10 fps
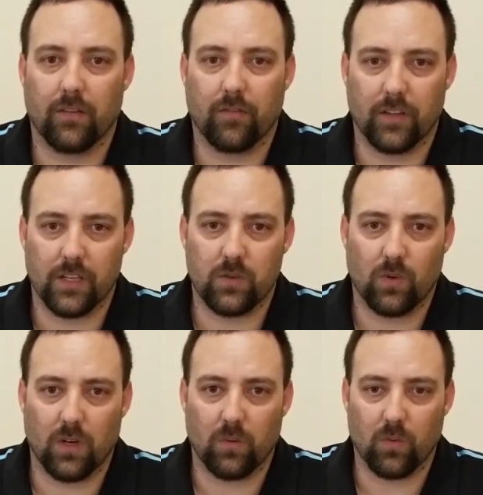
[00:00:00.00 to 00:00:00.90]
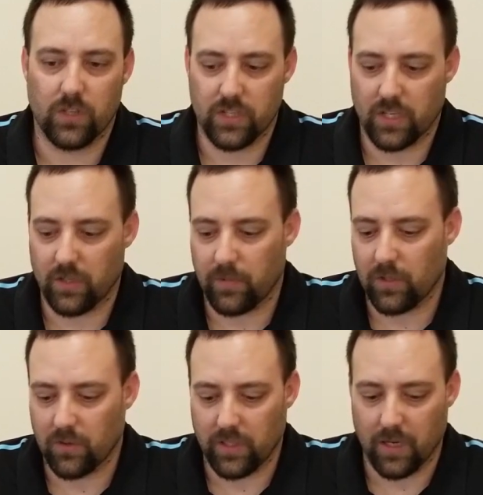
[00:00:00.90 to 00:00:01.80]
this one, we're just going to be
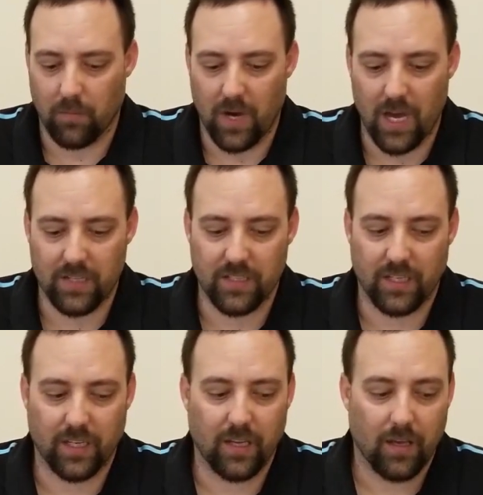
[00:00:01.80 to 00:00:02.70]
doing the unboxing.